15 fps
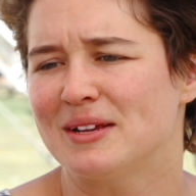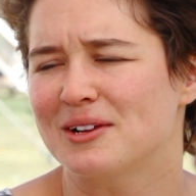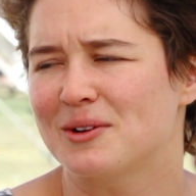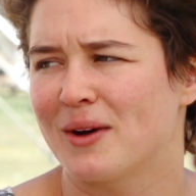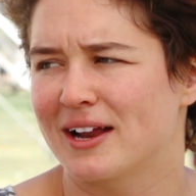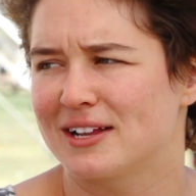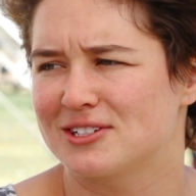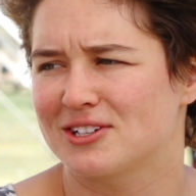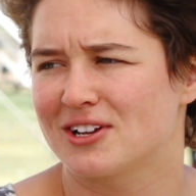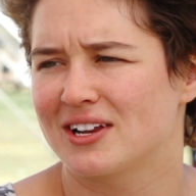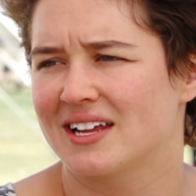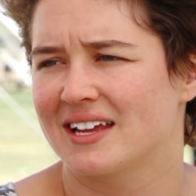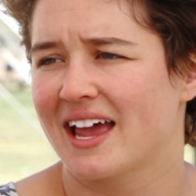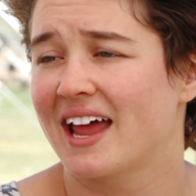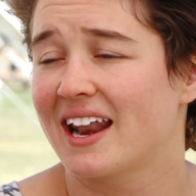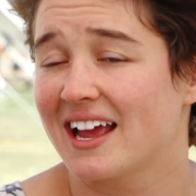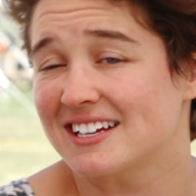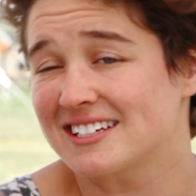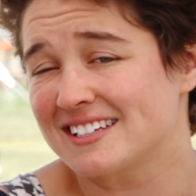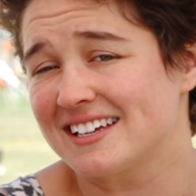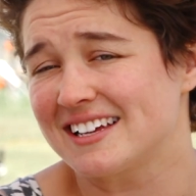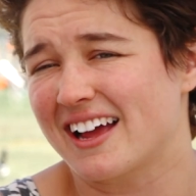quite a journey, and I
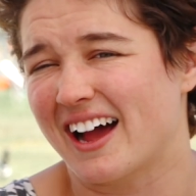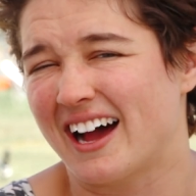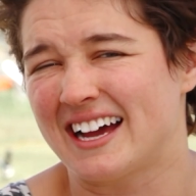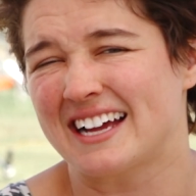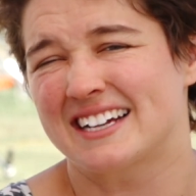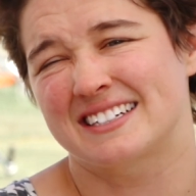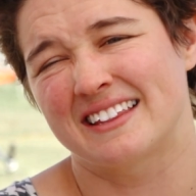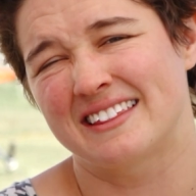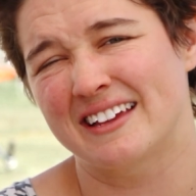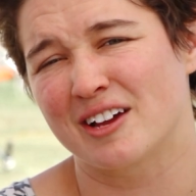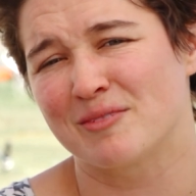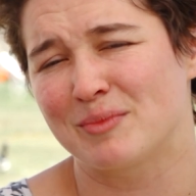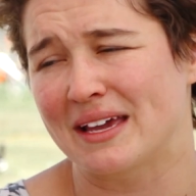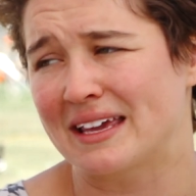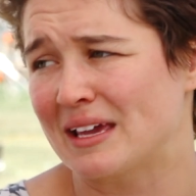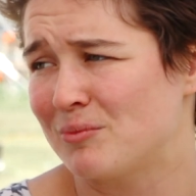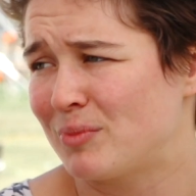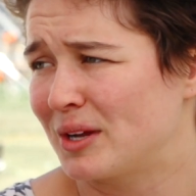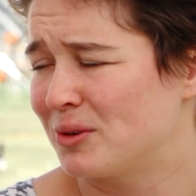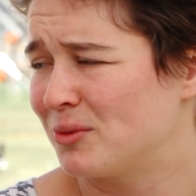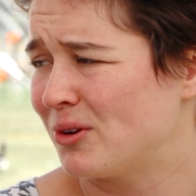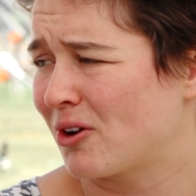actually think I'm making
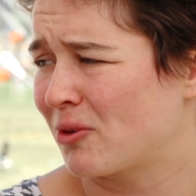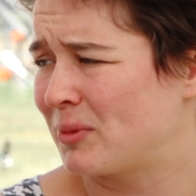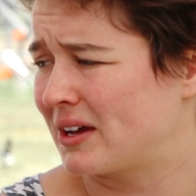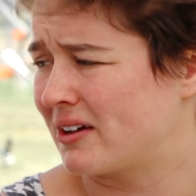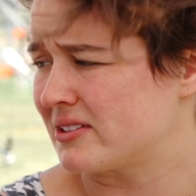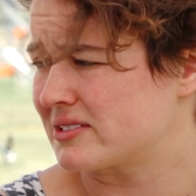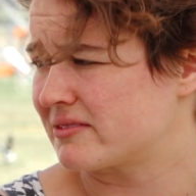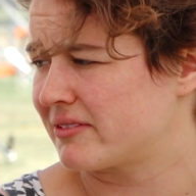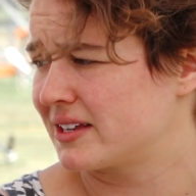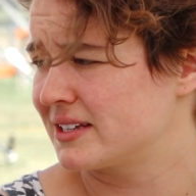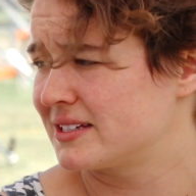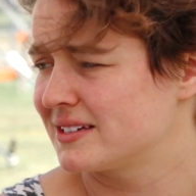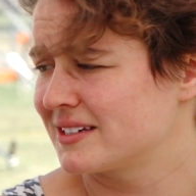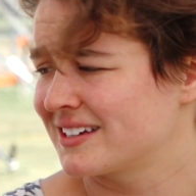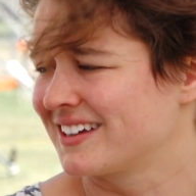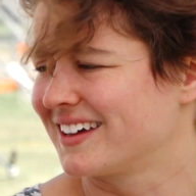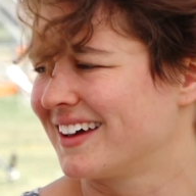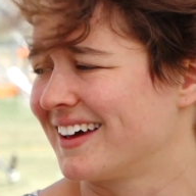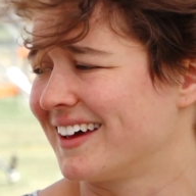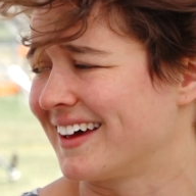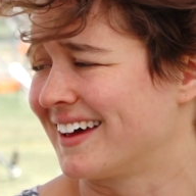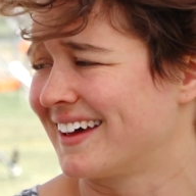better work because of it.
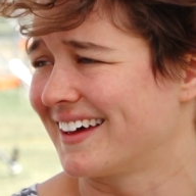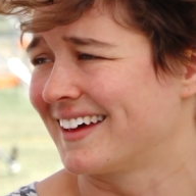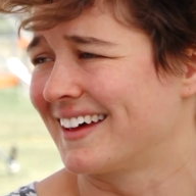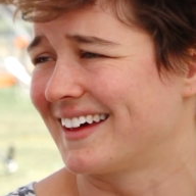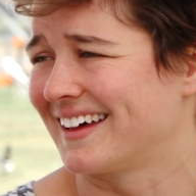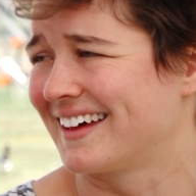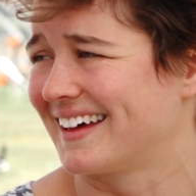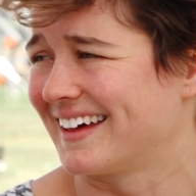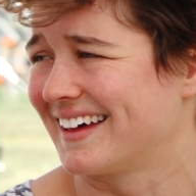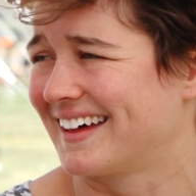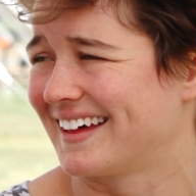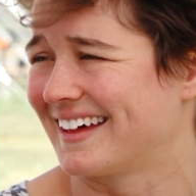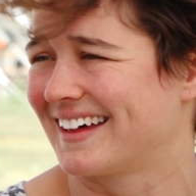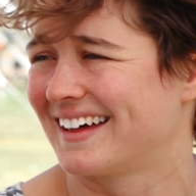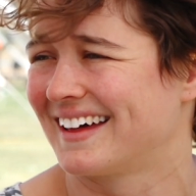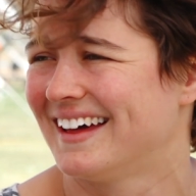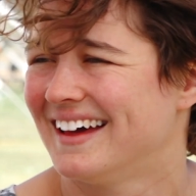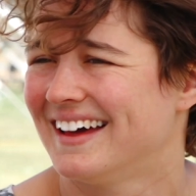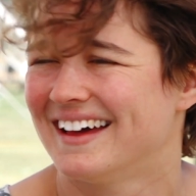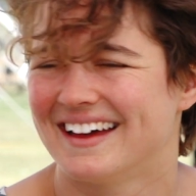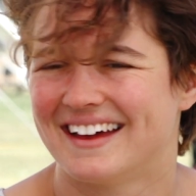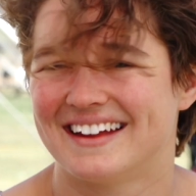
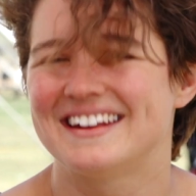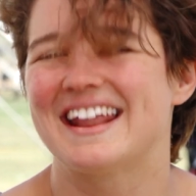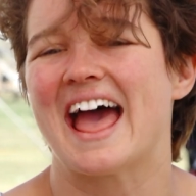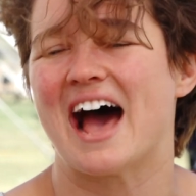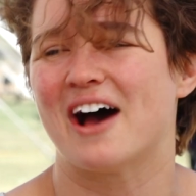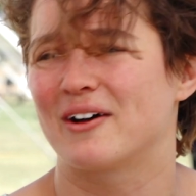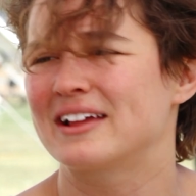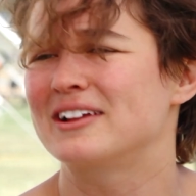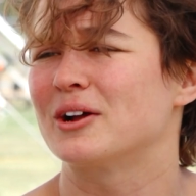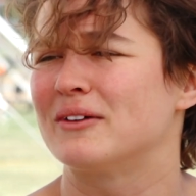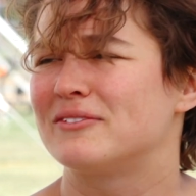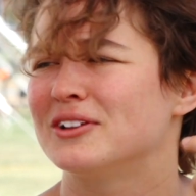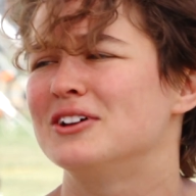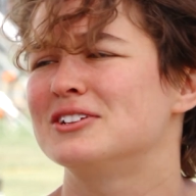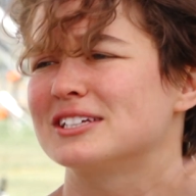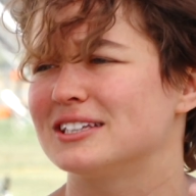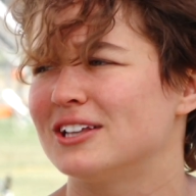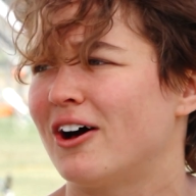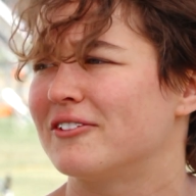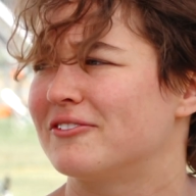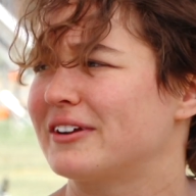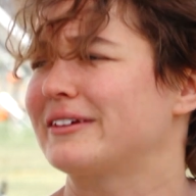Yeah. Now, I've learned a
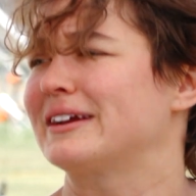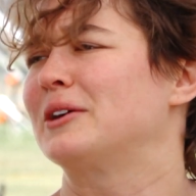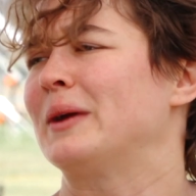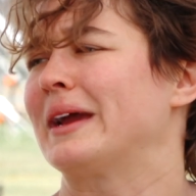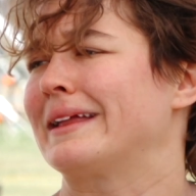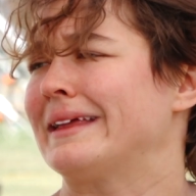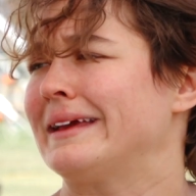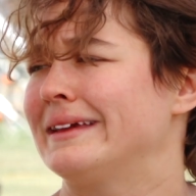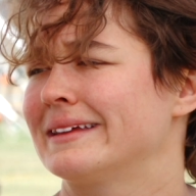lot very quickly.